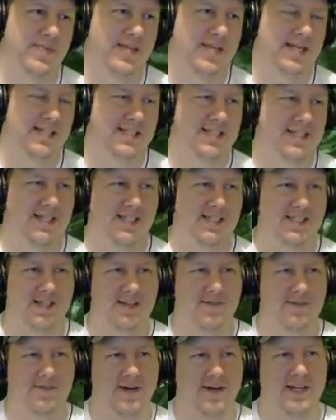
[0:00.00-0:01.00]
That's such
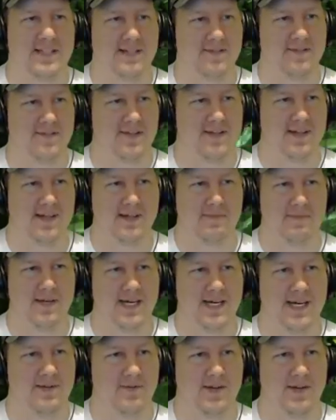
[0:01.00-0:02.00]
an effective thing, man.